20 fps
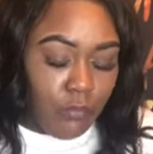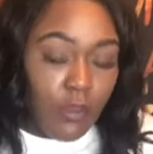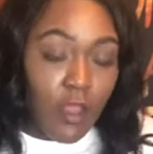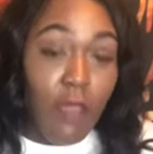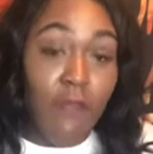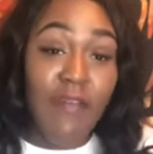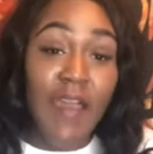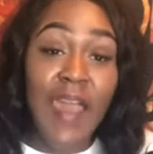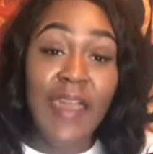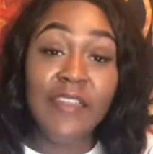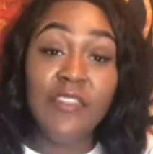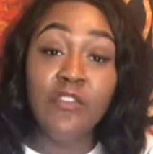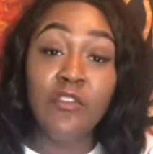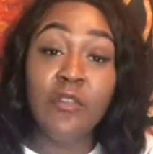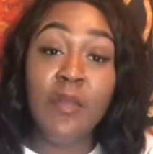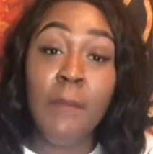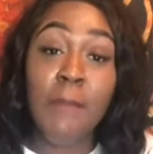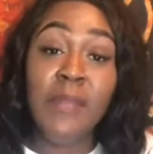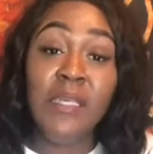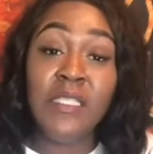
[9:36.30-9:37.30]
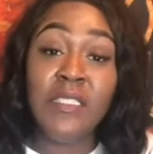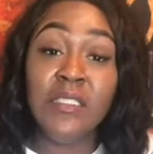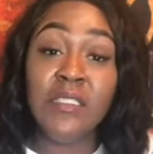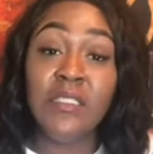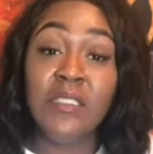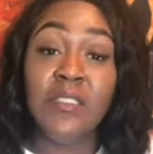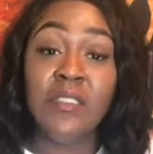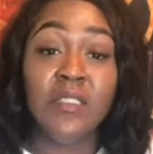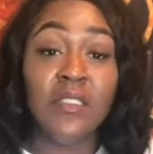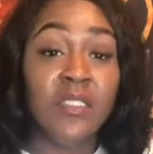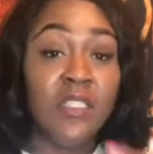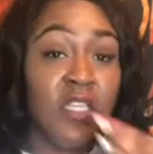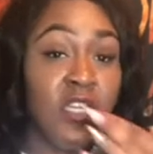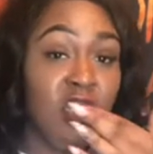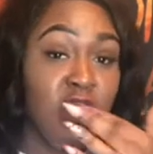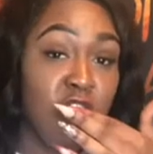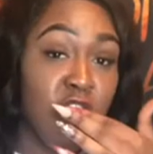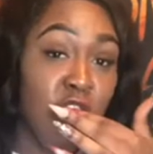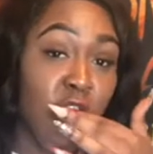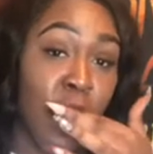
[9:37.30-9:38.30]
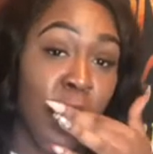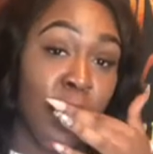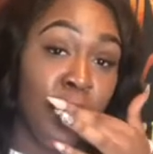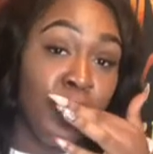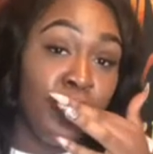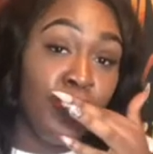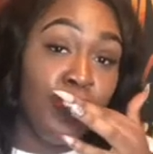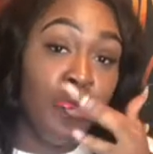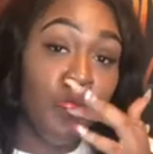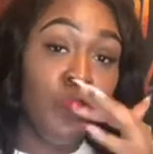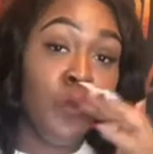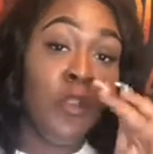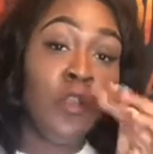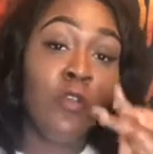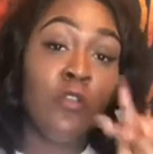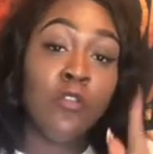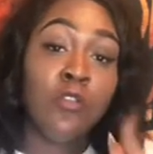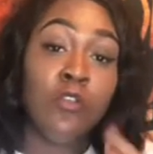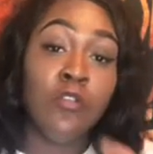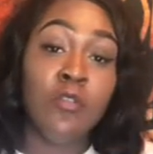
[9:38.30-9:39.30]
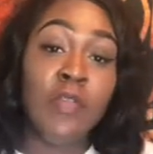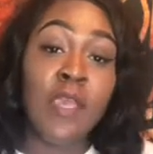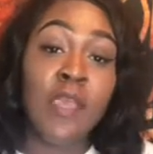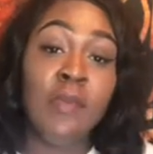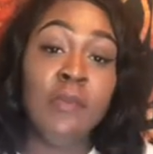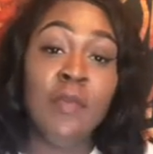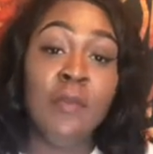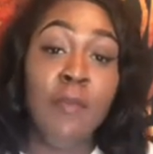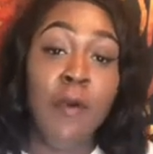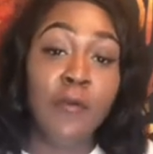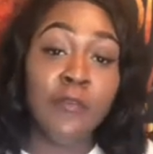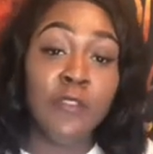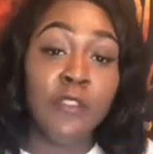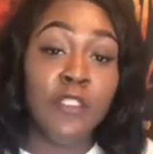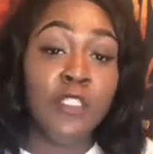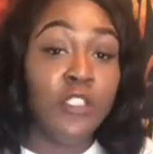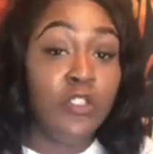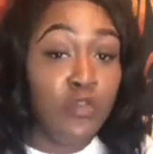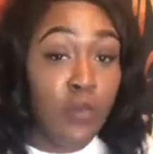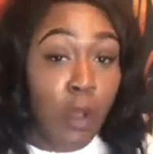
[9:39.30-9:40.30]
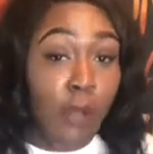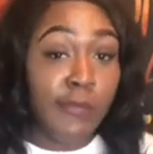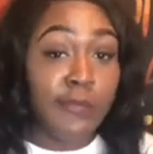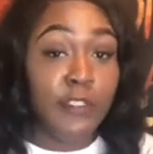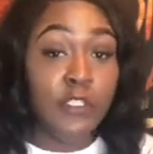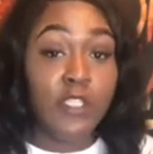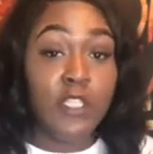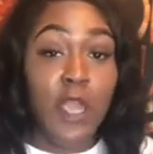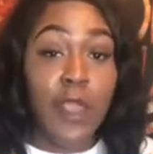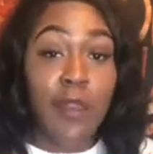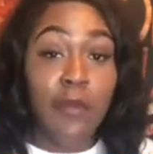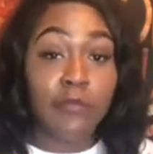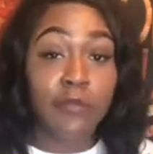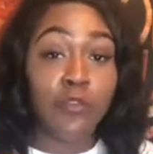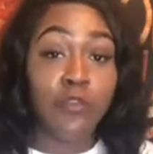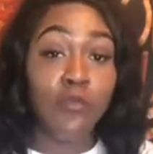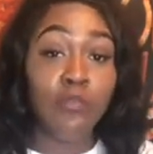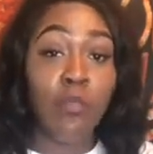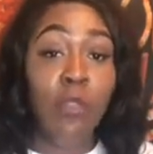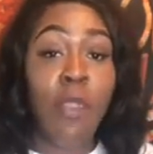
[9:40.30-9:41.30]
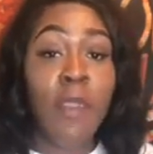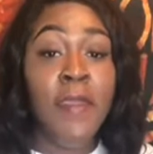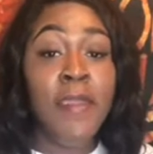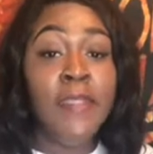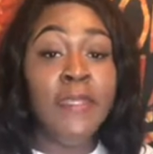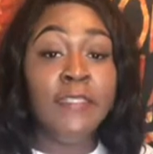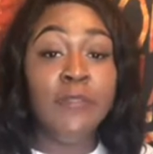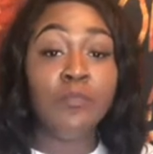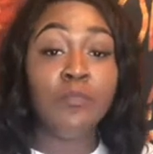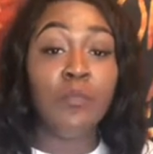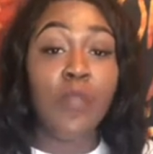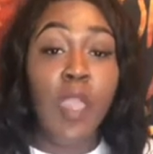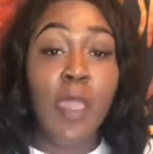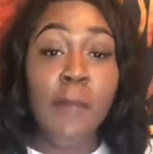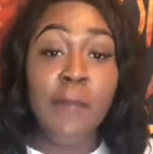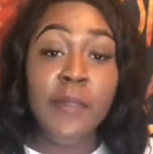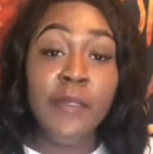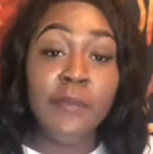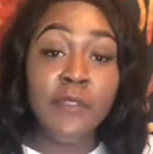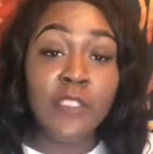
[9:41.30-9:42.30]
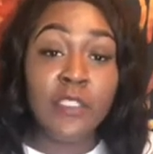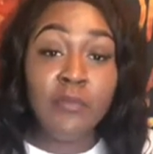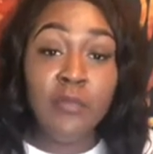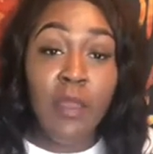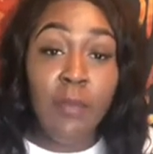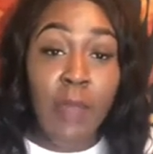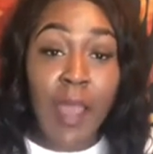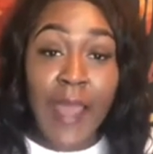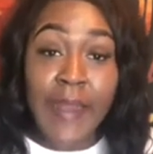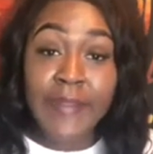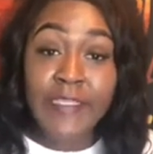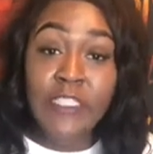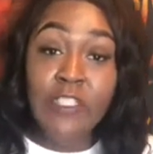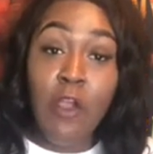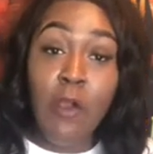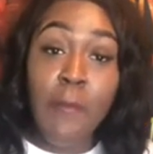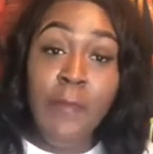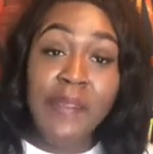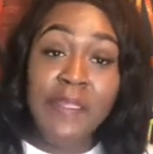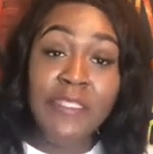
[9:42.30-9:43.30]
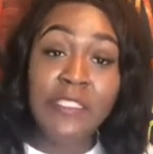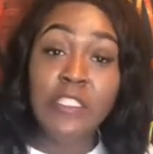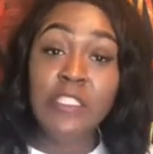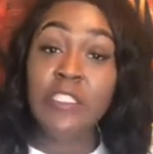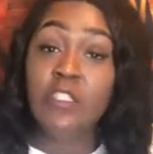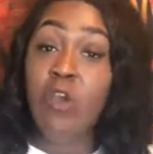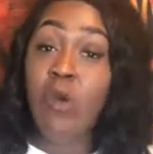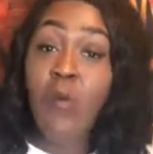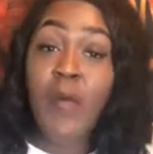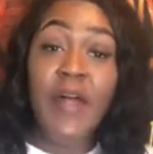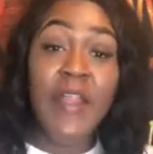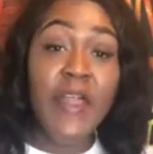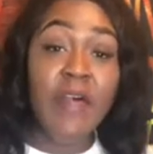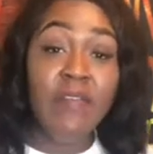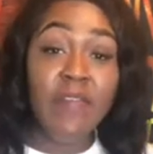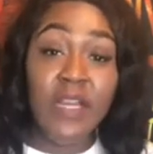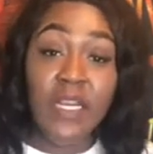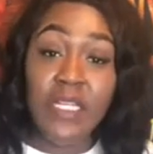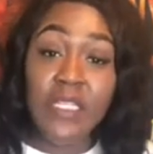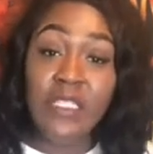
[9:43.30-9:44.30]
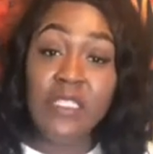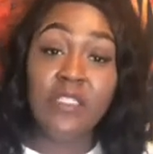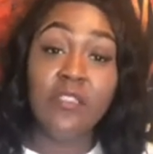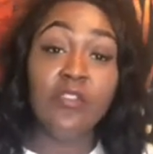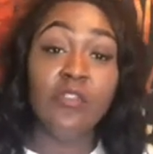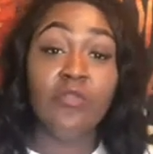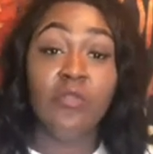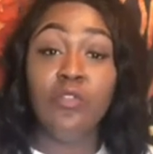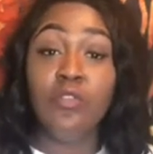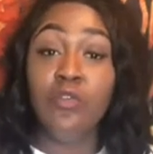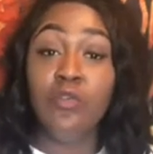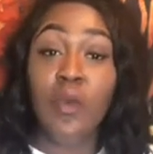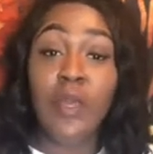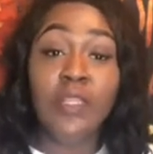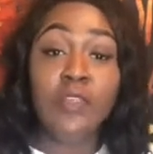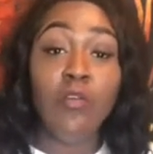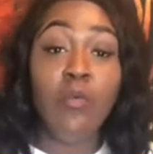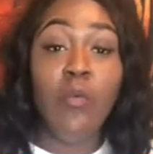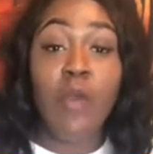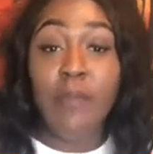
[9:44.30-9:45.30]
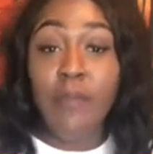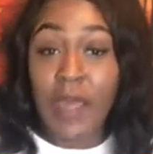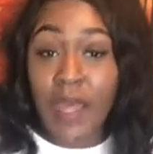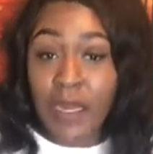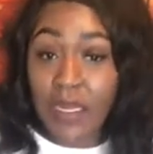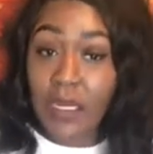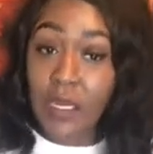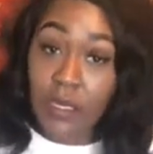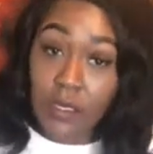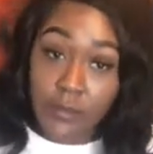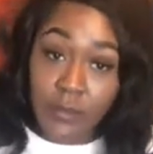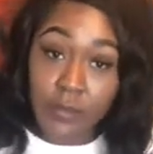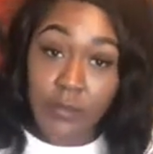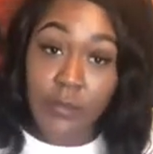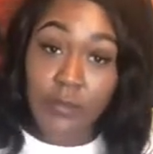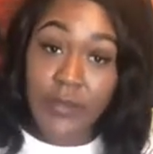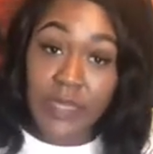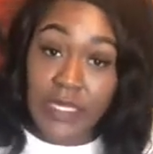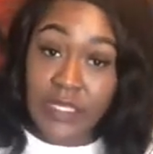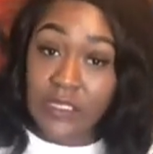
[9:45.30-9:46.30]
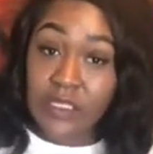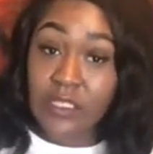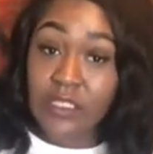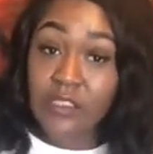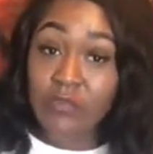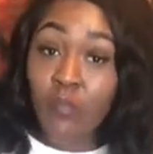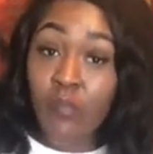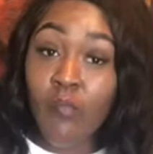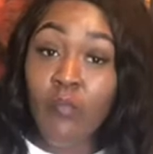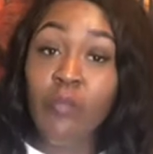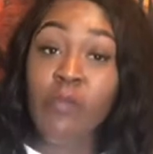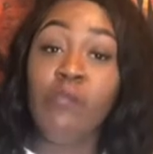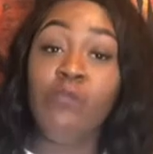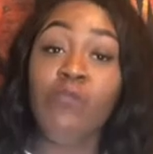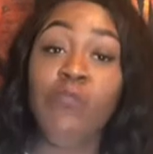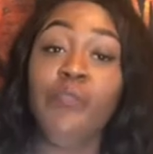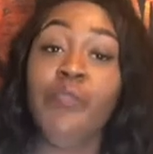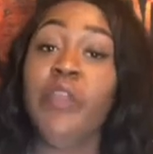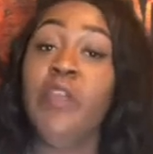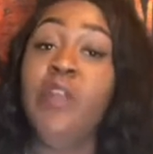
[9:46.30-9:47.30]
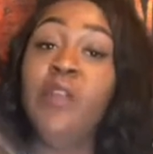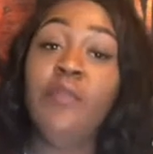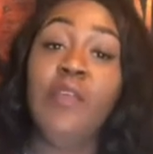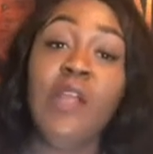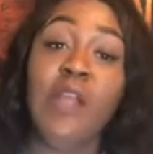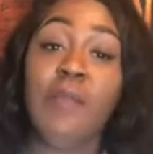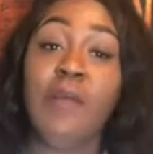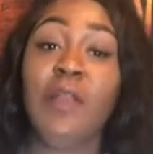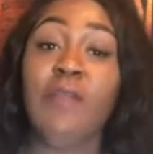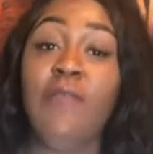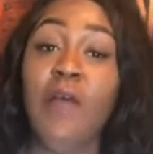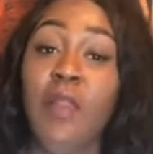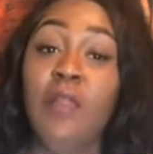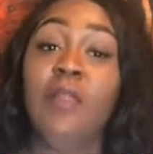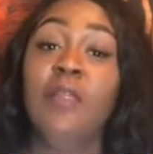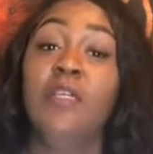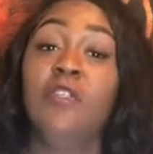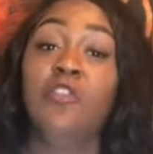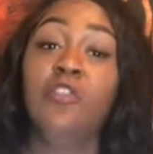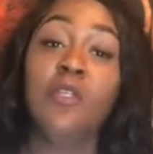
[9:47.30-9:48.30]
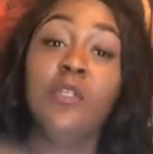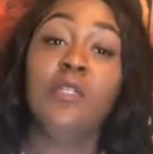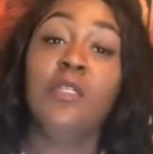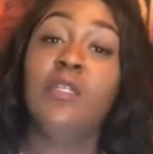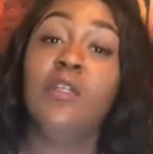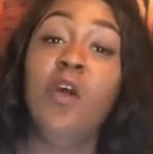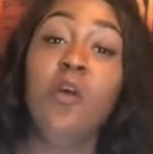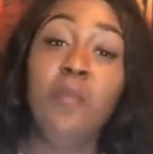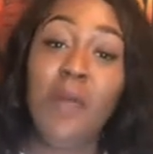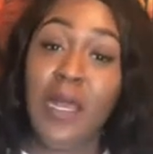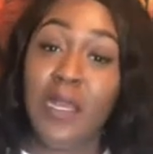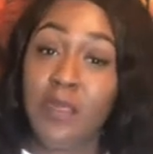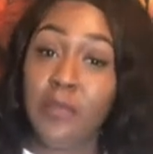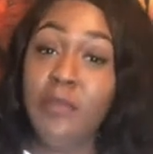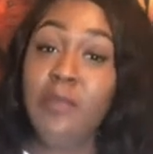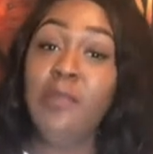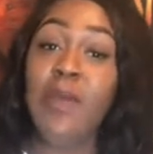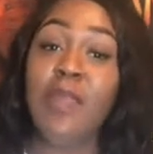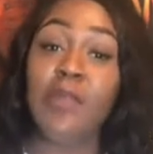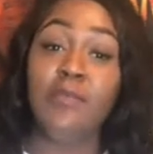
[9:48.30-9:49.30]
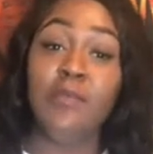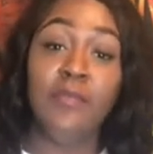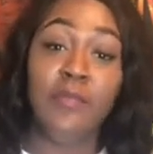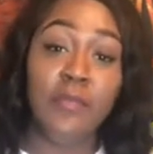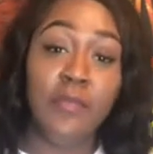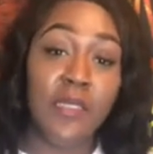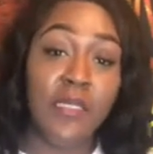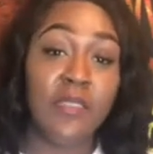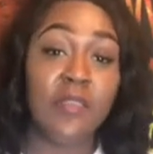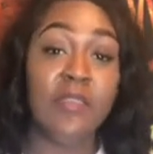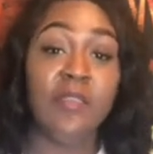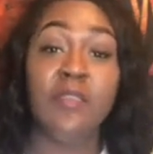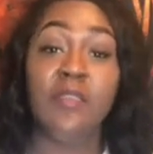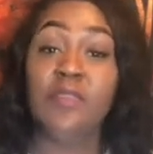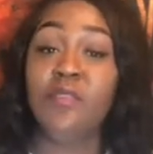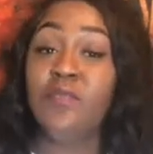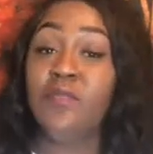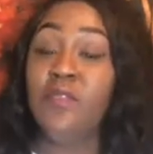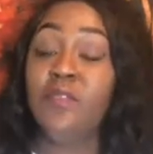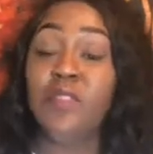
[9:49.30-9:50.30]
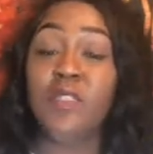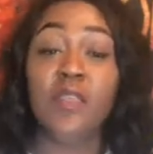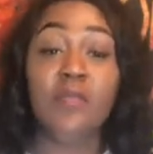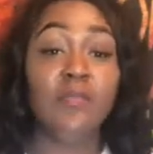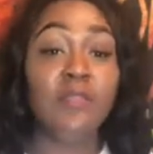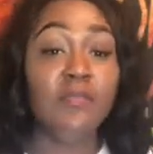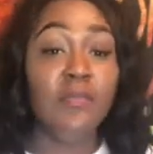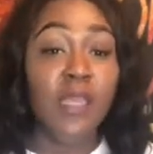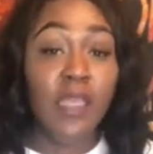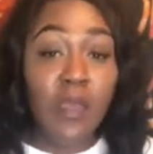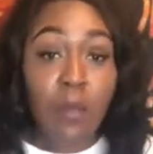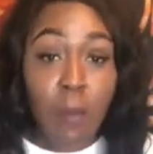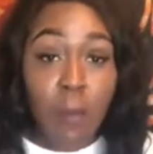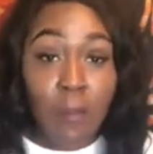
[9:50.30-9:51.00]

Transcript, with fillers: Find you some business to tend to so they can be posting you on the shade room and people can be minding your business or whatever it is so you ain't the one minding other people's business. And then if everybody follow that trail, then nobody will be minding people's business because if it's up to me,